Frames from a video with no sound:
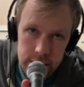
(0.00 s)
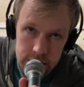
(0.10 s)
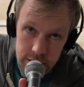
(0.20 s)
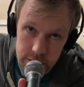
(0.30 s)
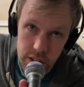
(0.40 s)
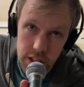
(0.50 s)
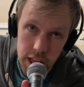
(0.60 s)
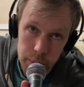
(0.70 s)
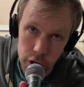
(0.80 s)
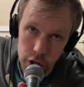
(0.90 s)

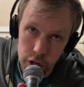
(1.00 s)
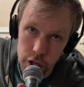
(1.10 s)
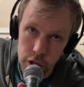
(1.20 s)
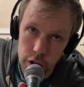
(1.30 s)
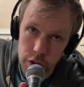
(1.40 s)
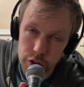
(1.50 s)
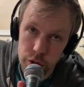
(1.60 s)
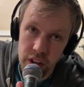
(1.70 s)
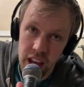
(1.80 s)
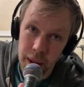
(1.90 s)
Disclaimer,
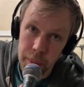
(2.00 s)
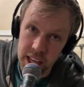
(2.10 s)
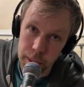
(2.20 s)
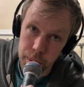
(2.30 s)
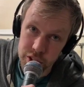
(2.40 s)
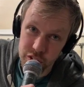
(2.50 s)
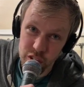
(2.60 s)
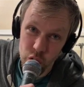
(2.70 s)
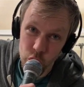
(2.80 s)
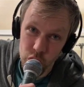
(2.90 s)
do not make a bunch
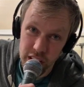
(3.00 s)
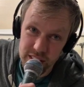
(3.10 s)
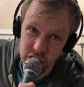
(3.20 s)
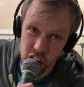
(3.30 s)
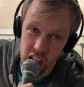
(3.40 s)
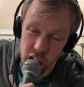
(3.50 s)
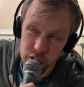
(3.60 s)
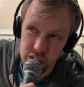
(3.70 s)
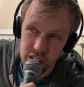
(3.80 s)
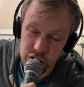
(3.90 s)
of noise in your
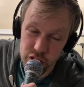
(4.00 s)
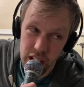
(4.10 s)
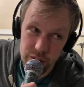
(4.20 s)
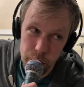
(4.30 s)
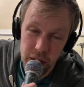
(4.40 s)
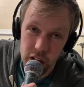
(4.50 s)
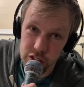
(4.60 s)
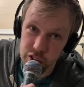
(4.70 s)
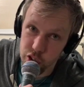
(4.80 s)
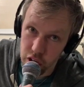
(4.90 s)
house and drive your
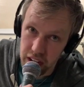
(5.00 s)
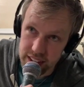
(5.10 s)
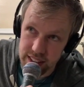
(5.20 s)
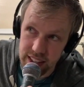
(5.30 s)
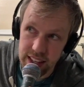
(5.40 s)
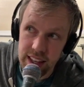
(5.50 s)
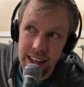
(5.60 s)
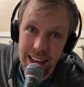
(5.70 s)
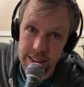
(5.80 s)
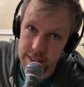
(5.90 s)
parents crazy
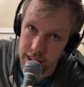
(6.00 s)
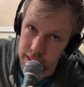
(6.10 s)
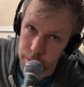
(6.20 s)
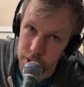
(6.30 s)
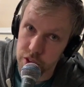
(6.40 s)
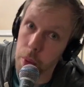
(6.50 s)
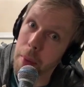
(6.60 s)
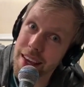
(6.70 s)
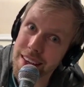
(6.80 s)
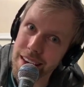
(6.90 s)
and say that Mr.
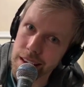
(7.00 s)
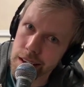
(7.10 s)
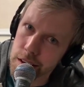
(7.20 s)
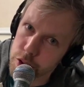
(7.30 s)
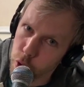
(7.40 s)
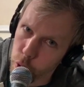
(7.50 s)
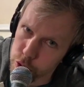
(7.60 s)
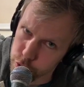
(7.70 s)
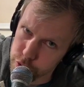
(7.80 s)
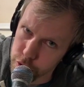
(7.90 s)
Mikey
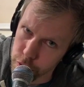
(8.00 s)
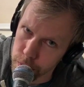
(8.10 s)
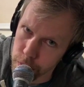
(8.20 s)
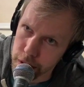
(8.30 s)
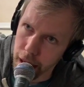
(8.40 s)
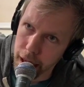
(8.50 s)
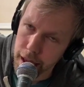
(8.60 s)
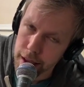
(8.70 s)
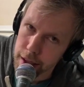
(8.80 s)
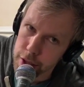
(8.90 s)
told you to,
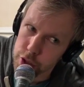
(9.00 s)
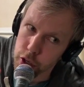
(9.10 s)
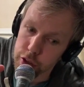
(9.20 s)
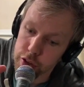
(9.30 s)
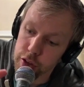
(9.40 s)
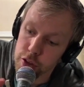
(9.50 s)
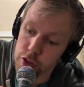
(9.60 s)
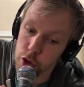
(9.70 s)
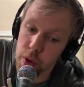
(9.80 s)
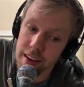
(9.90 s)
okay?
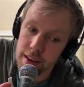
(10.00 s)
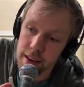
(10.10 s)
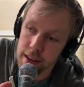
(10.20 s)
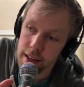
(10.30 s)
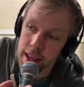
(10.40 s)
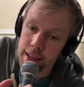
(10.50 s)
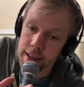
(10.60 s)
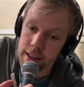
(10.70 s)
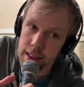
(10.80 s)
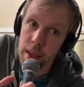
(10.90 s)
Just do it
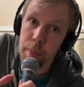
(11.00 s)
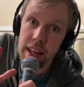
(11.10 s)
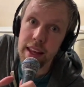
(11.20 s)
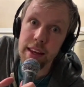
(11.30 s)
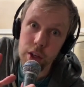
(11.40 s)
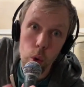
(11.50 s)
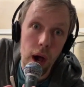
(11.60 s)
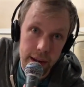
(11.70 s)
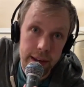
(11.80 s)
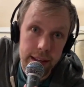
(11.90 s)
in limited
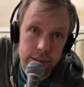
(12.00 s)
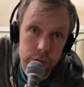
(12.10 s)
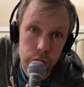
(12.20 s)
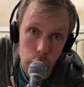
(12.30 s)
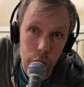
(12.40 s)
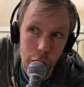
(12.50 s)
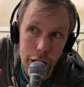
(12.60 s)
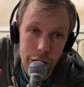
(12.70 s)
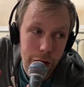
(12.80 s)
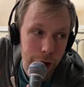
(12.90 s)
quantities, all
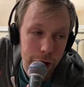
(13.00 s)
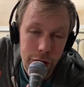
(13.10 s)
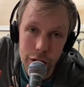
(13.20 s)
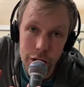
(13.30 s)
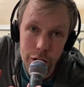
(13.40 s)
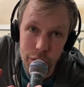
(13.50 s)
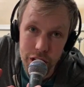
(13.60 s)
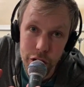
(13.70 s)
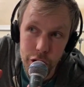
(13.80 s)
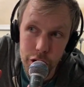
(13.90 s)
right? We
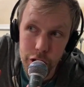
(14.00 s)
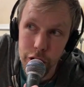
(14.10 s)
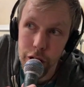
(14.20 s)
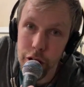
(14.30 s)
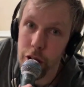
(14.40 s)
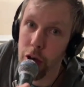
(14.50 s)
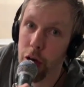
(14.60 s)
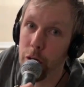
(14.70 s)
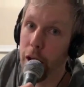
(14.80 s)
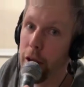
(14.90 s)
clear?
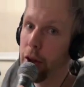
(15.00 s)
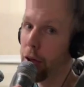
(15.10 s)
All right.